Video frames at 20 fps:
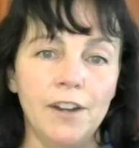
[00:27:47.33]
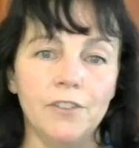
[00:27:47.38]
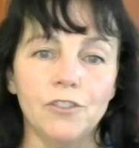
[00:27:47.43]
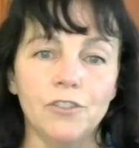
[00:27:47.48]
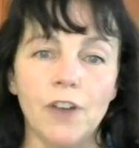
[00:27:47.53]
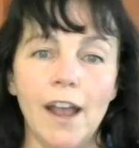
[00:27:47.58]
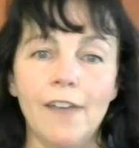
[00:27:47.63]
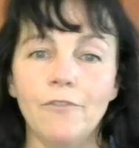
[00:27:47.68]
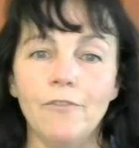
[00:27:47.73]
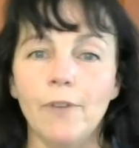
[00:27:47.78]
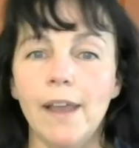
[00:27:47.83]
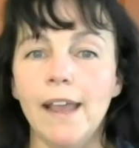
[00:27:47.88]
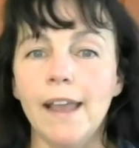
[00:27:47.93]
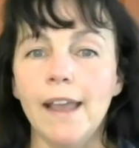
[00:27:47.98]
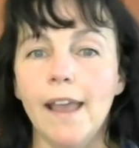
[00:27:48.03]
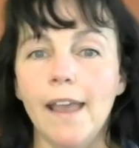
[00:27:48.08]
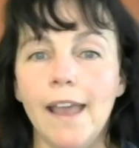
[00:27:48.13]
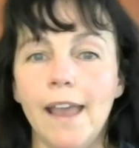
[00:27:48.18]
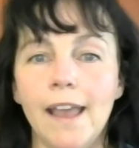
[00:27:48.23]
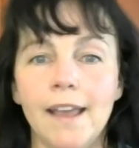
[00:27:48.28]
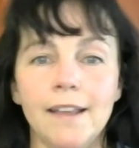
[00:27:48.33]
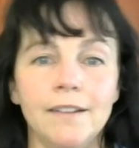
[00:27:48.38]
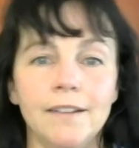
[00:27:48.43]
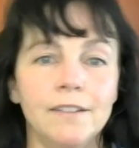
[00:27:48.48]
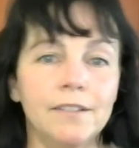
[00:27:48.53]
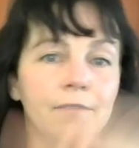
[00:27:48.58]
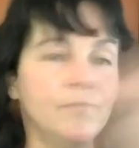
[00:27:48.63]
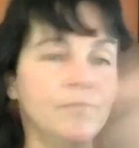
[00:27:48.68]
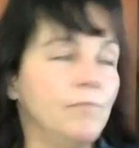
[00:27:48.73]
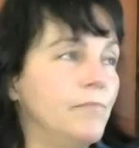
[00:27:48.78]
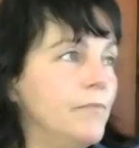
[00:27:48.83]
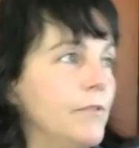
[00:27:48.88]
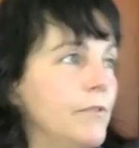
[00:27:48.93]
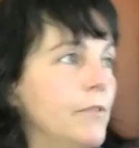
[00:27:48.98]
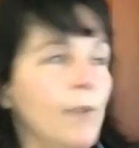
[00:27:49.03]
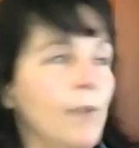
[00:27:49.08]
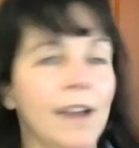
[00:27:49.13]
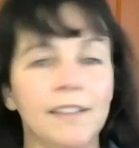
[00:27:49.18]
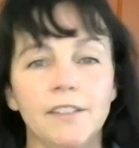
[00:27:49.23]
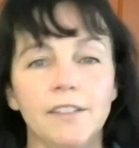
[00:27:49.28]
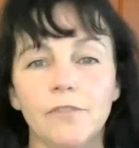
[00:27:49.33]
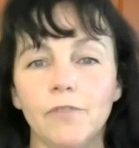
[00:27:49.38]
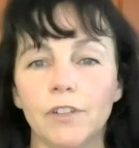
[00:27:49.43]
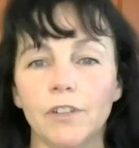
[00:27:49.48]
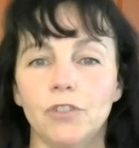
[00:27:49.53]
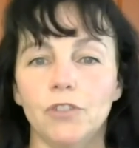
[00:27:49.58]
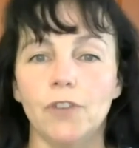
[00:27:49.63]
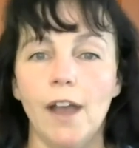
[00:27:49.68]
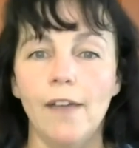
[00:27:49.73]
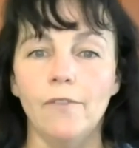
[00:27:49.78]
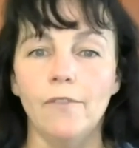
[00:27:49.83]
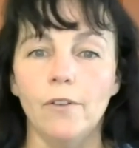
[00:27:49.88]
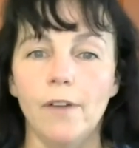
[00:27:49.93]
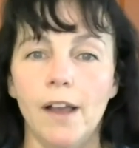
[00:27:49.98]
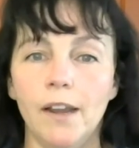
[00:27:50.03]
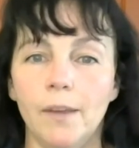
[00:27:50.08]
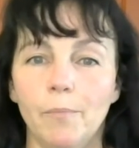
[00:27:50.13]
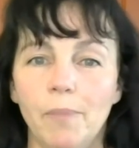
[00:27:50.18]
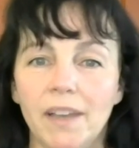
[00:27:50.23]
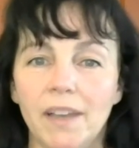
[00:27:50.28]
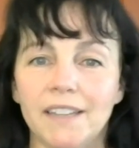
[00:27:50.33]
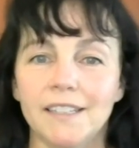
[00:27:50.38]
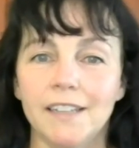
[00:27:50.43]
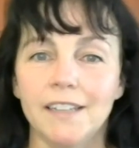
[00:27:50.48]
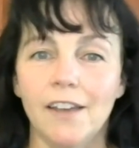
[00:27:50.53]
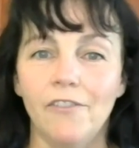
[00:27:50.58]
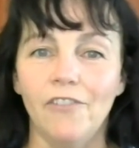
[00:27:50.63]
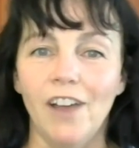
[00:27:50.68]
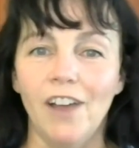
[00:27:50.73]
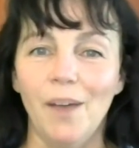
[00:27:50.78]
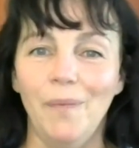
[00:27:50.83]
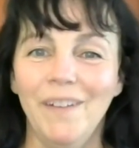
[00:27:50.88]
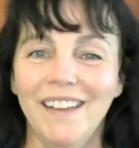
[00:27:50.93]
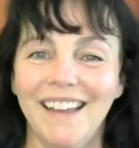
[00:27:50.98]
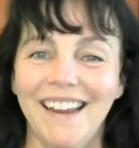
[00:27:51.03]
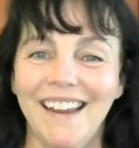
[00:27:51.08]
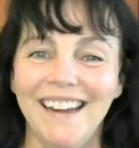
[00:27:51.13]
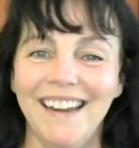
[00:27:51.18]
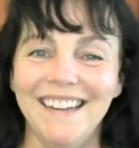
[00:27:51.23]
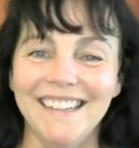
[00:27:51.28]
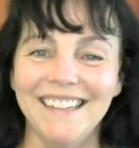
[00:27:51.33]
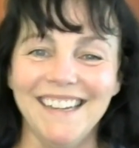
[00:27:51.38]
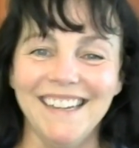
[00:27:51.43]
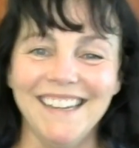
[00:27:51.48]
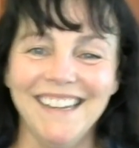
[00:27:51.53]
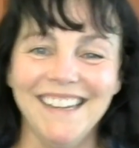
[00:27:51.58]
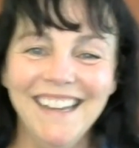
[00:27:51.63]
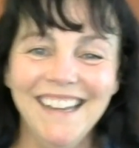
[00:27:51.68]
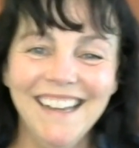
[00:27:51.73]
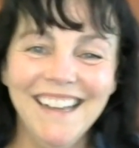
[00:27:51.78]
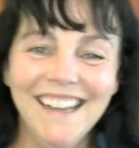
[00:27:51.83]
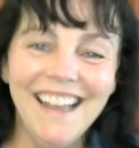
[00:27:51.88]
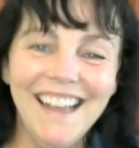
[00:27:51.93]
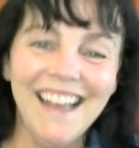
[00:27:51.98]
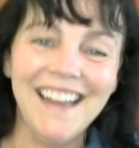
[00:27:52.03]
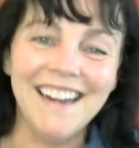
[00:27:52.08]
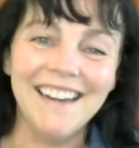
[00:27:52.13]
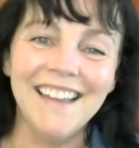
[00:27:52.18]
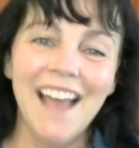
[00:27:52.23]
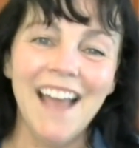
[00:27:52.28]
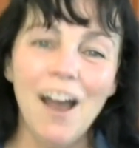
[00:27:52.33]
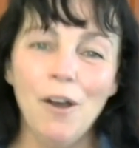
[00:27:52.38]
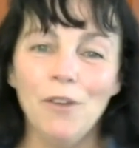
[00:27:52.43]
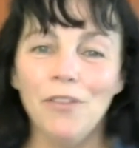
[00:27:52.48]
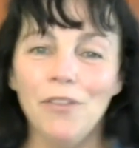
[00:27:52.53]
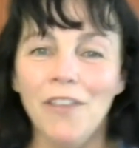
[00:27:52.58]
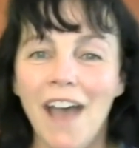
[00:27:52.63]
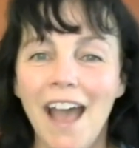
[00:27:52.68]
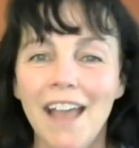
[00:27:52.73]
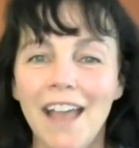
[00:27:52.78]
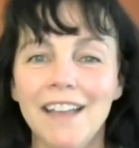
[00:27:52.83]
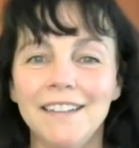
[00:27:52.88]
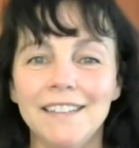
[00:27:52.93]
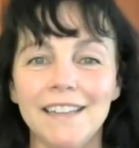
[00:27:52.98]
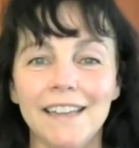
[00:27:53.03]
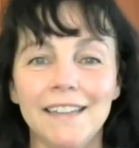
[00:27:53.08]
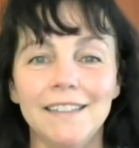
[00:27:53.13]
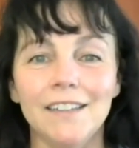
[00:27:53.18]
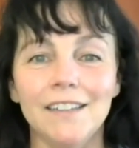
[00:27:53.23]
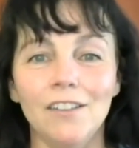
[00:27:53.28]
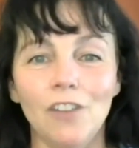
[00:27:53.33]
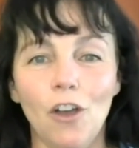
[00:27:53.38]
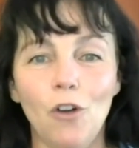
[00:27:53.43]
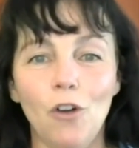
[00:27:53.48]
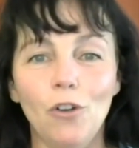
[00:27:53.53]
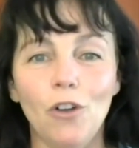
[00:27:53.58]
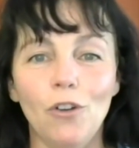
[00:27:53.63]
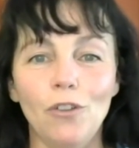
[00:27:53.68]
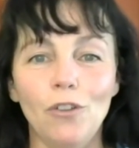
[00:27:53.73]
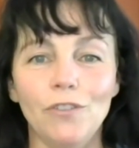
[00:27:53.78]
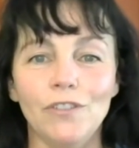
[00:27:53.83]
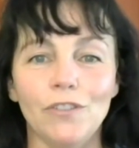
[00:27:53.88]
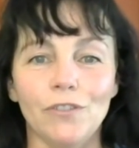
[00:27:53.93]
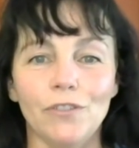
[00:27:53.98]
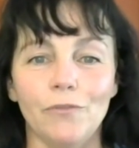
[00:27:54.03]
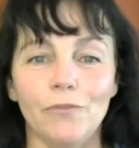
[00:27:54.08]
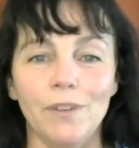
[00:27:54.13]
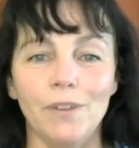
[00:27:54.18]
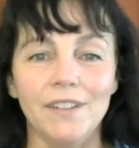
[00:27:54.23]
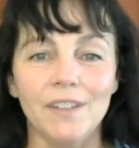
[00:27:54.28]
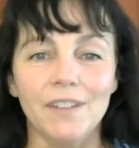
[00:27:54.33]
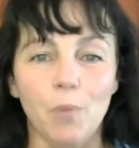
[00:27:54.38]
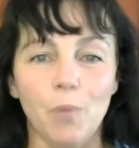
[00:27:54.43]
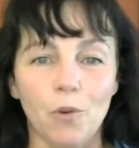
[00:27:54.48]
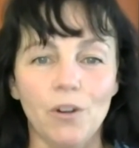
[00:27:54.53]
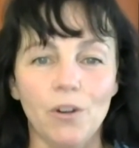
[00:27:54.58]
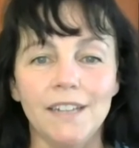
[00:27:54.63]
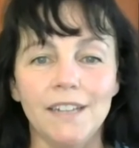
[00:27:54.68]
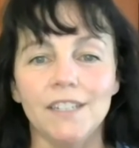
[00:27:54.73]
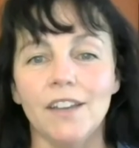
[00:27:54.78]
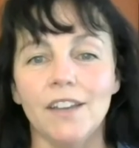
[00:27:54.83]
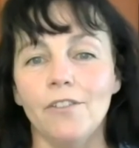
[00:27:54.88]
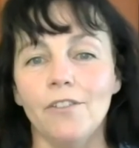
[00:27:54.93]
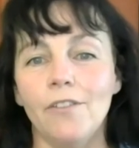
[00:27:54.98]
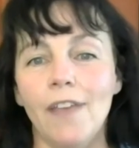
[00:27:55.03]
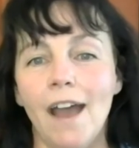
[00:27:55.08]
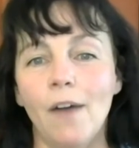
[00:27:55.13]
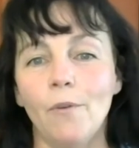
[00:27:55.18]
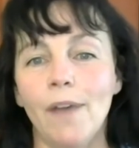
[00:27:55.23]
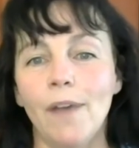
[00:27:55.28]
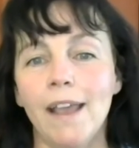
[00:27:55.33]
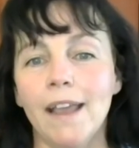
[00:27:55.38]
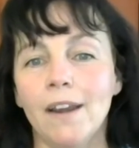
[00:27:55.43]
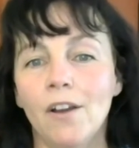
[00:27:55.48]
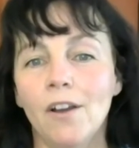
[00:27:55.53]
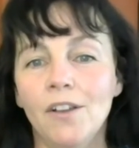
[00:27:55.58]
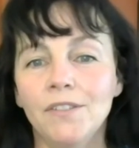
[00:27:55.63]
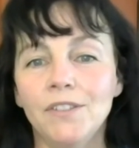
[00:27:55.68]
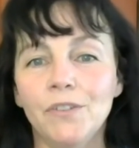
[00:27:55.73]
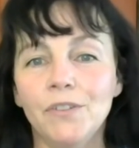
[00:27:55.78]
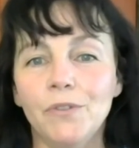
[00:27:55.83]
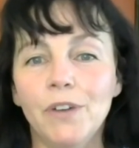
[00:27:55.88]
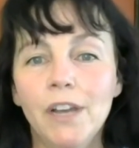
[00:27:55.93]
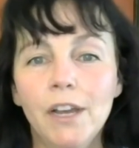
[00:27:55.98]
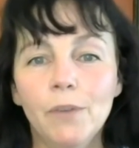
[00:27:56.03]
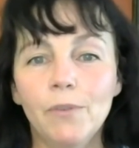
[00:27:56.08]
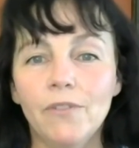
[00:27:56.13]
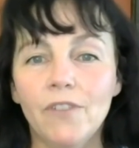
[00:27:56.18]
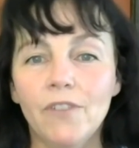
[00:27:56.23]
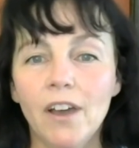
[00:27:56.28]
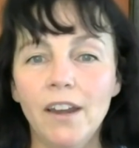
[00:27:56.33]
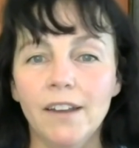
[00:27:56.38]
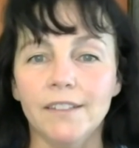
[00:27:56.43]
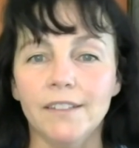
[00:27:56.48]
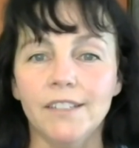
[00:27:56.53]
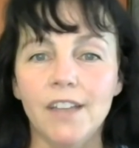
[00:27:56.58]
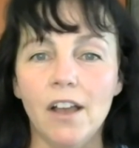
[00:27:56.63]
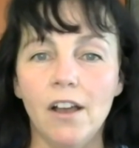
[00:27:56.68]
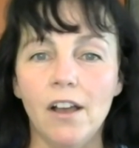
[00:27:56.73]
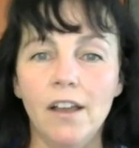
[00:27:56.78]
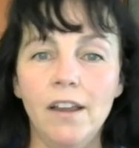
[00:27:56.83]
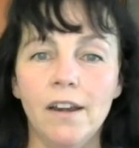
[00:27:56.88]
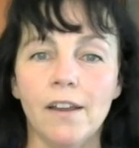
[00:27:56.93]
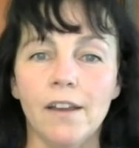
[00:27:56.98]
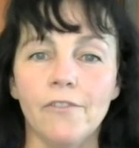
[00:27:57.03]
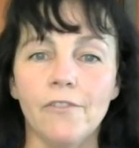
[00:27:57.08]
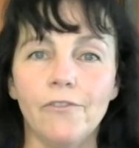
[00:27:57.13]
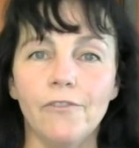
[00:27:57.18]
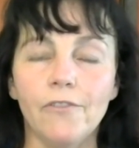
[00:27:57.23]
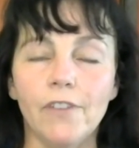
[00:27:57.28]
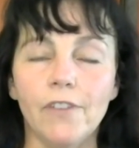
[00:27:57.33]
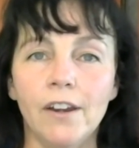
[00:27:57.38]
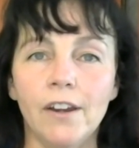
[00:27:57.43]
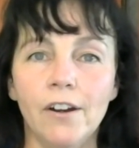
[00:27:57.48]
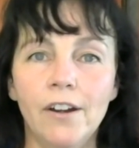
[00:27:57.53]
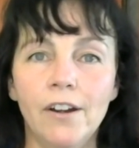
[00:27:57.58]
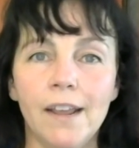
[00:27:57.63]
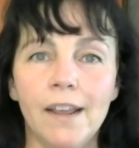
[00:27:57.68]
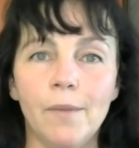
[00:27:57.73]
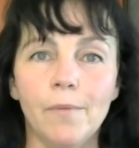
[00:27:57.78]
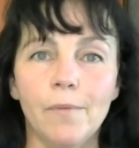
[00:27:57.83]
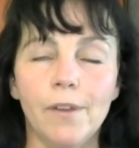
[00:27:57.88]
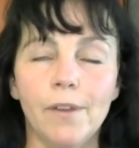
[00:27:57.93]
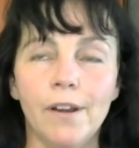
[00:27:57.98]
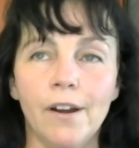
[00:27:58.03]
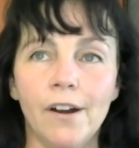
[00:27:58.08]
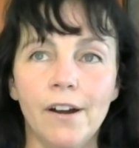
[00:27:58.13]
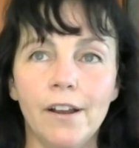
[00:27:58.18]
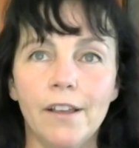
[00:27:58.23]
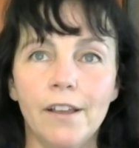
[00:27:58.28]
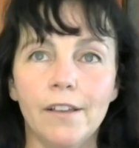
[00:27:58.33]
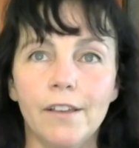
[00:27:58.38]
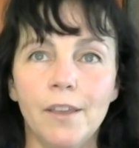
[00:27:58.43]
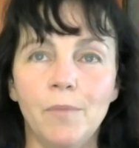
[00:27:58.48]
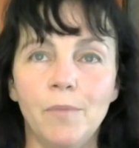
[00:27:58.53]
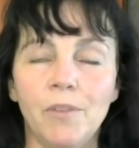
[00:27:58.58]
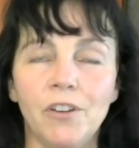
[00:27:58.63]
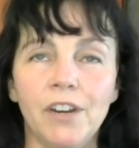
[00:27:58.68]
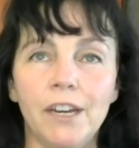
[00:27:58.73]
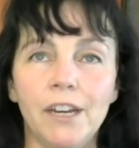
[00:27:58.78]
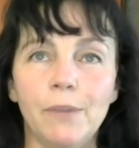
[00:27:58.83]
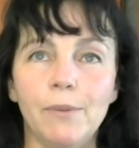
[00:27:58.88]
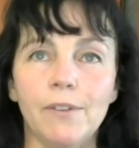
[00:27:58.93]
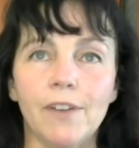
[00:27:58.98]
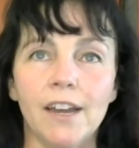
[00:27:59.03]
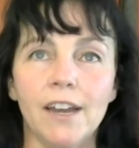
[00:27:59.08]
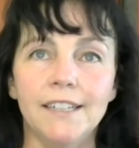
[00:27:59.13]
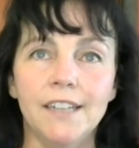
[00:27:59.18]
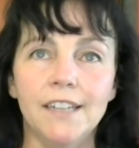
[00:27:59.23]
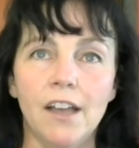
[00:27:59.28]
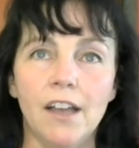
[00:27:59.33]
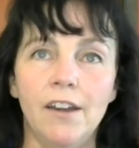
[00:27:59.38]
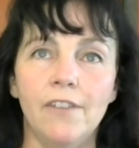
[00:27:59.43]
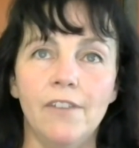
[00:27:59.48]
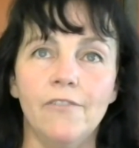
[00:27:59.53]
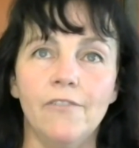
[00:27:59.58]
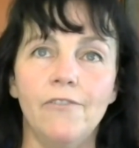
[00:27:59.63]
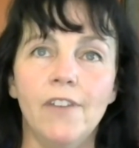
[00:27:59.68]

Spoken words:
driveway and the rest of us drive around and pick stuff up. And that it's a local sort of, we support each other that way. And also we've got a ton of, in our community, we've got a ton of